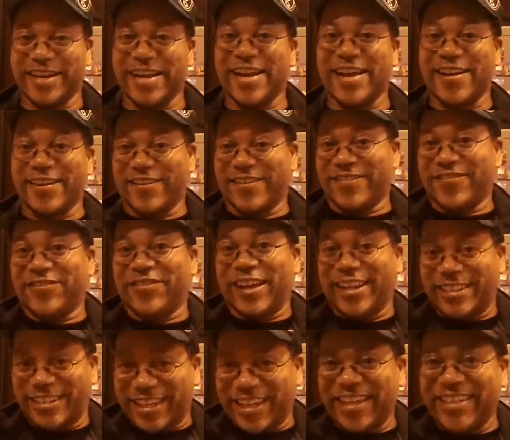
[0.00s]
Now,
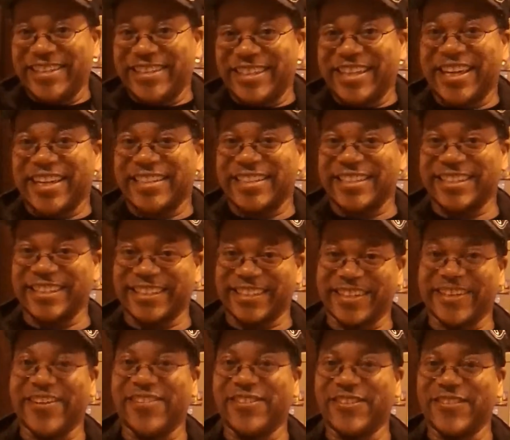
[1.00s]
my taste tester
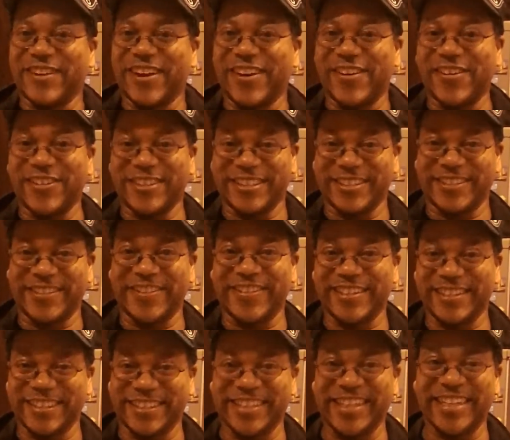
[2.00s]
gonna be my oldest
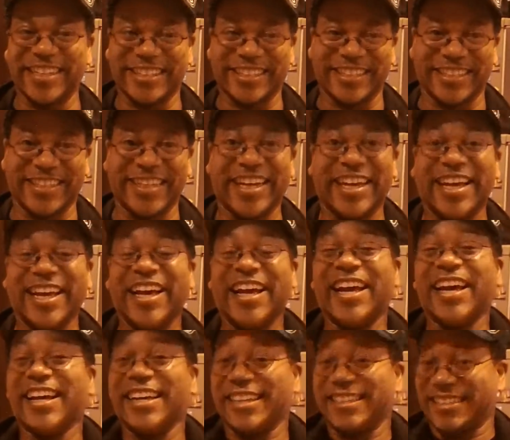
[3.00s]
daughter, Jessica.
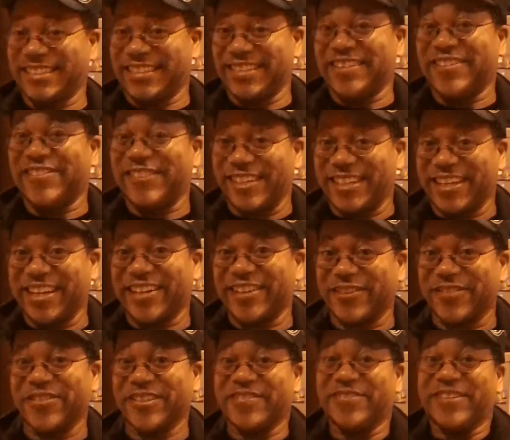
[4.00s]
The one that
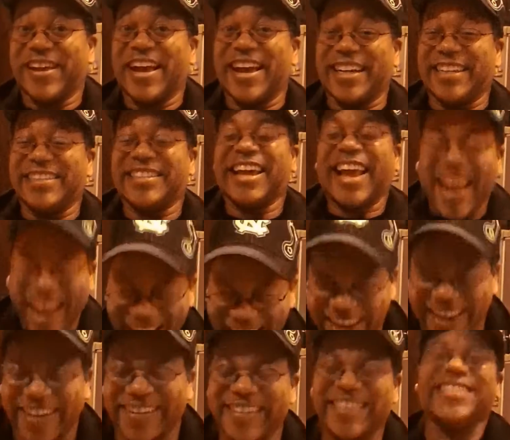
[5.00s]
can be mad as
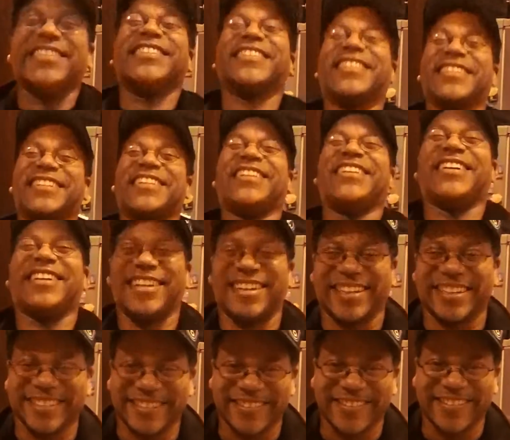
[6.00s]
hell.